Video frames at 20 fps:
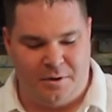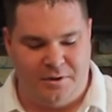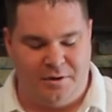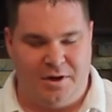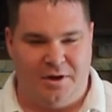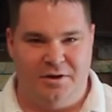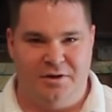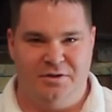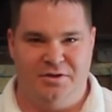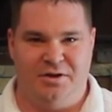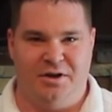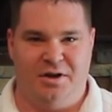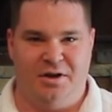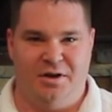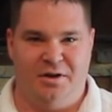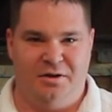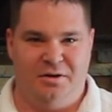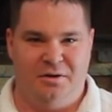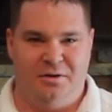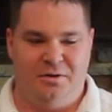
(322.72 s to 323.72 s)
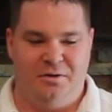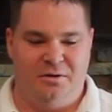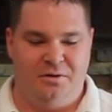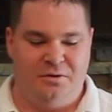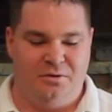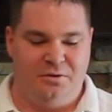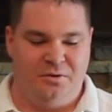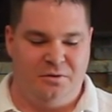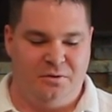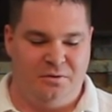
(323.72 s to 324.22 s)
and that is a
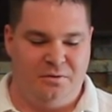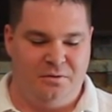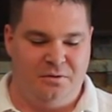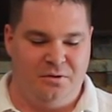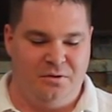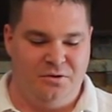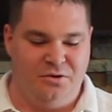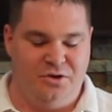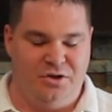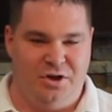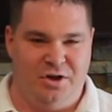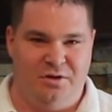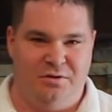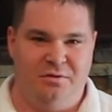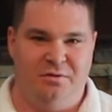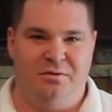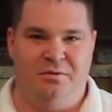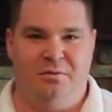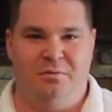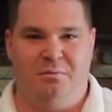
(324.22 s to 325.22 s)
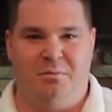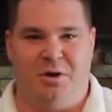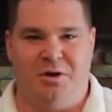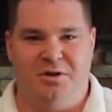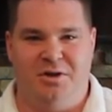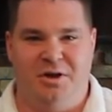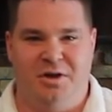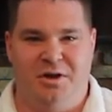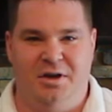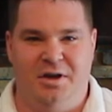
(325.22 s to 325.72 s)
gin
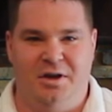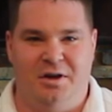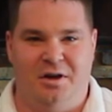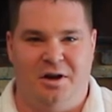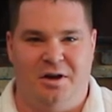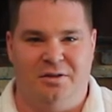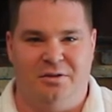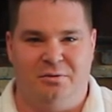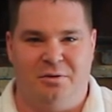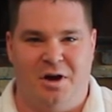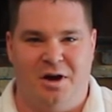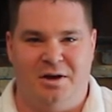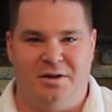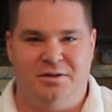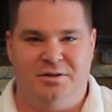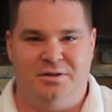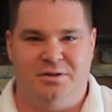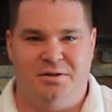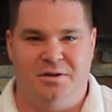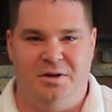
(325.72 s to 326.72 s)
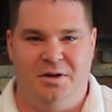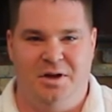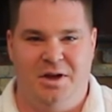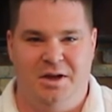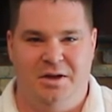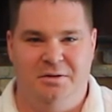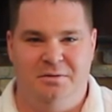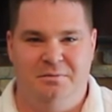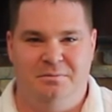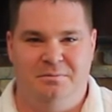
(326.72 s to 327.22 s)
martini on the rocks,
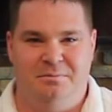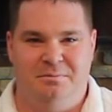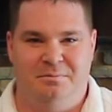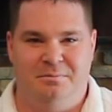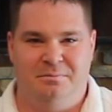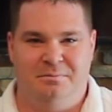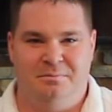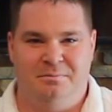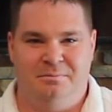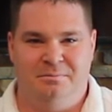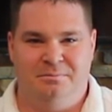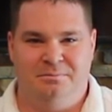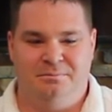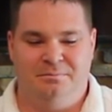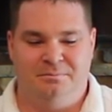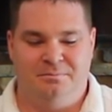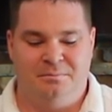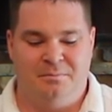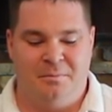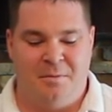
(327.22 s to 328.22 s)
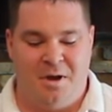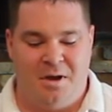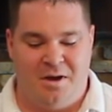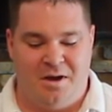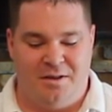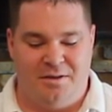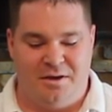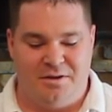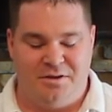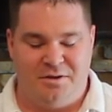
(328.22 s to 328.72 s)
neat.
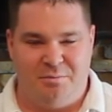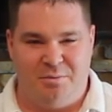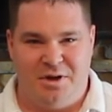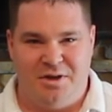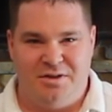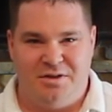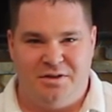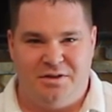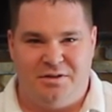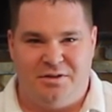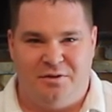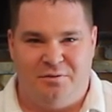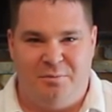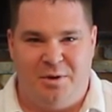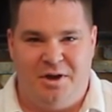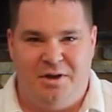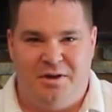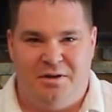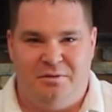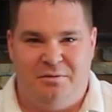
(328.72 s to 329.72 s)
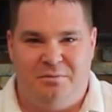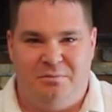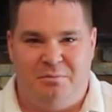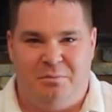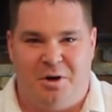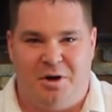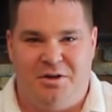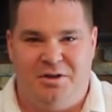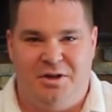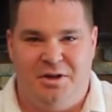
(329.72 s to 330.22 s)
And that's the basics of
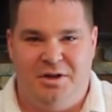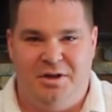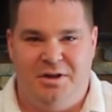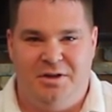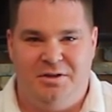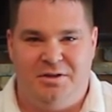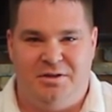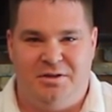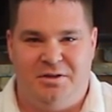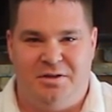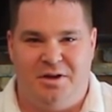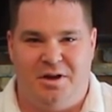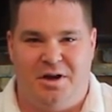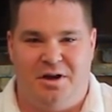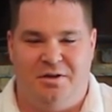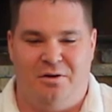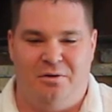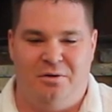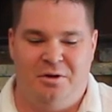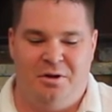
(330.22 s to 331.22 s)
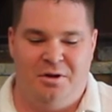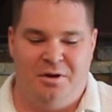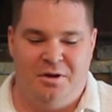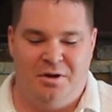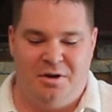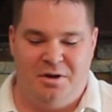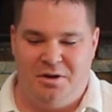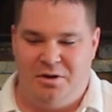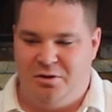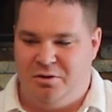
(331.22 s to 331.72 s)
making martinis. Now,
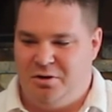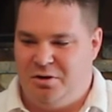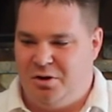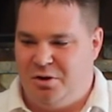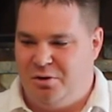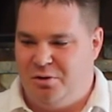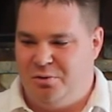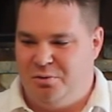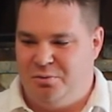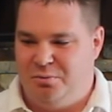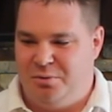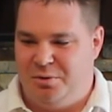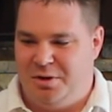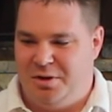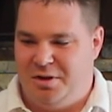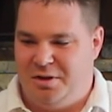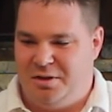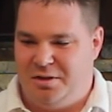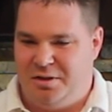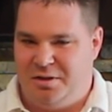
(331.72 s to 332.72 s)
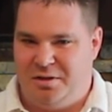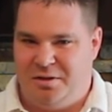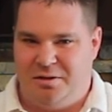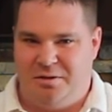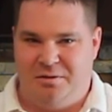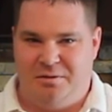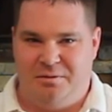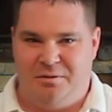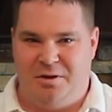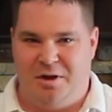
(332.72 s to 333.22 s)
you can go with,
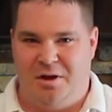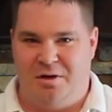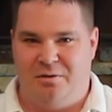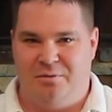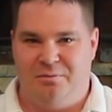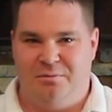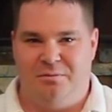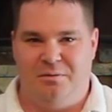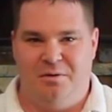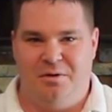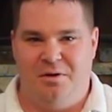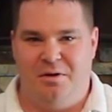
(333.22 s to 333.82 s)
you know,